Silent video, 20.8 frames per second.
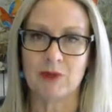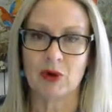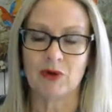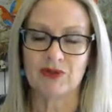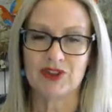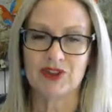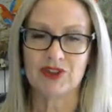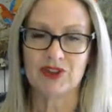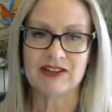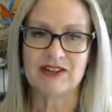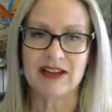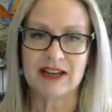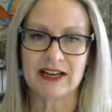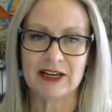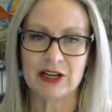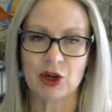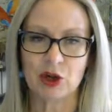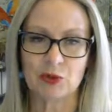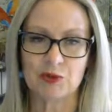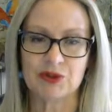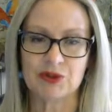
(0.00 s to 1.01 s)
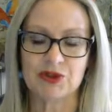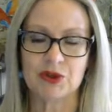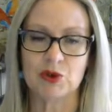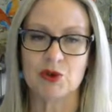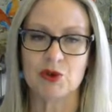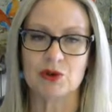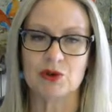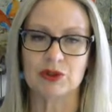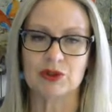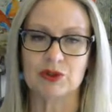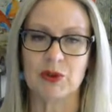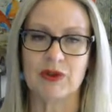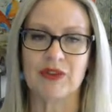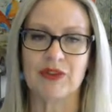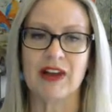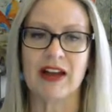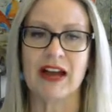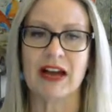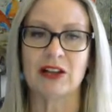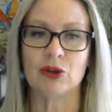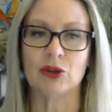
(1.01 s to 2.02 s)
Obviously that helps the courts when
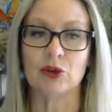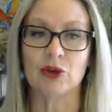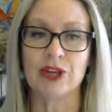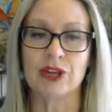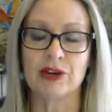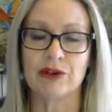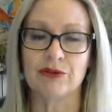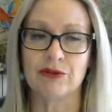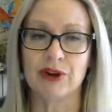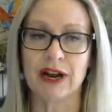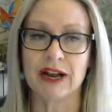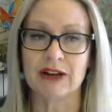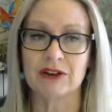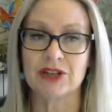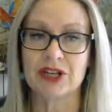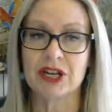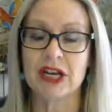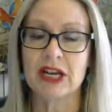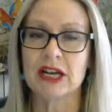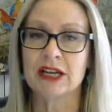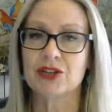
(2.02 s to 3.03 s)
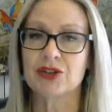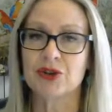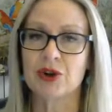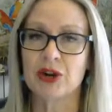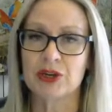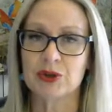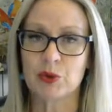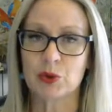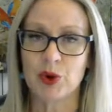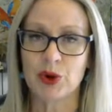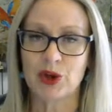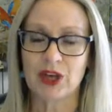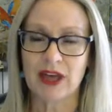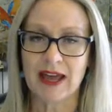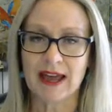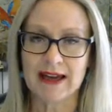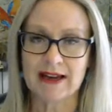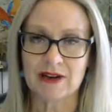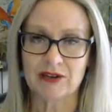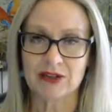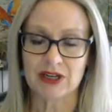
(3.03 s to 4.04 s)
they are looking around trying to work
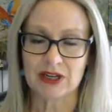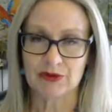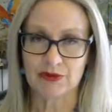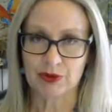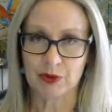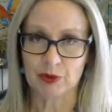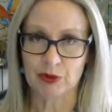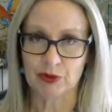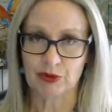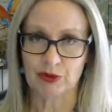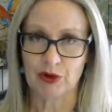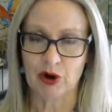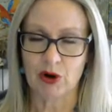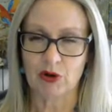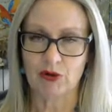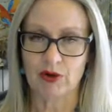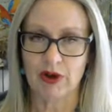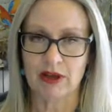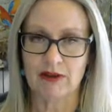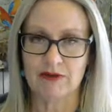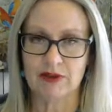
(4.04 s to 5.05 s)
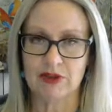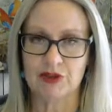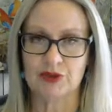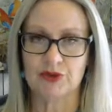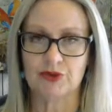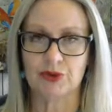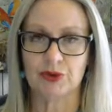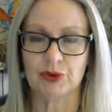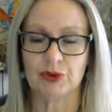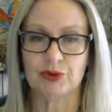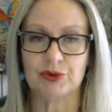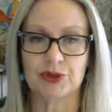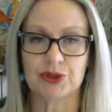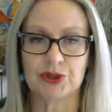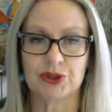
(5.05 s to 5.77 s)
out if the parole evidence rule